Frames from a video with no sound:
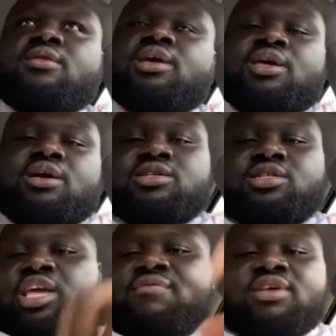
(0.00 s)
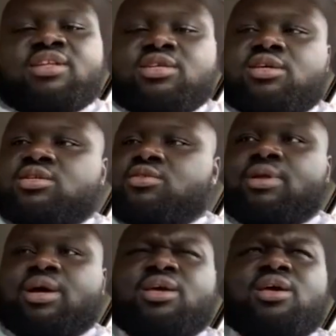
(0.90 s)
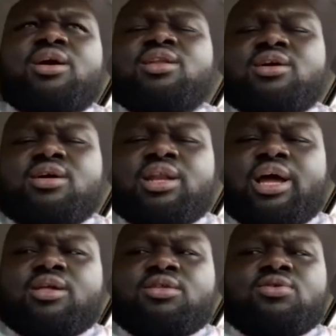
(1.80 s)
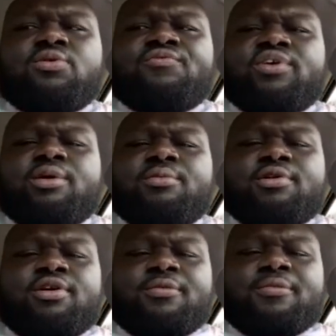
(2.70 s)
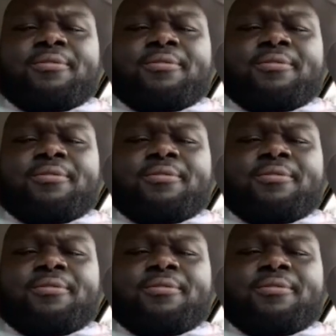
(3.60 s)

he comes to get, I'm like, yeah, I love it. Like, dude, funny, man.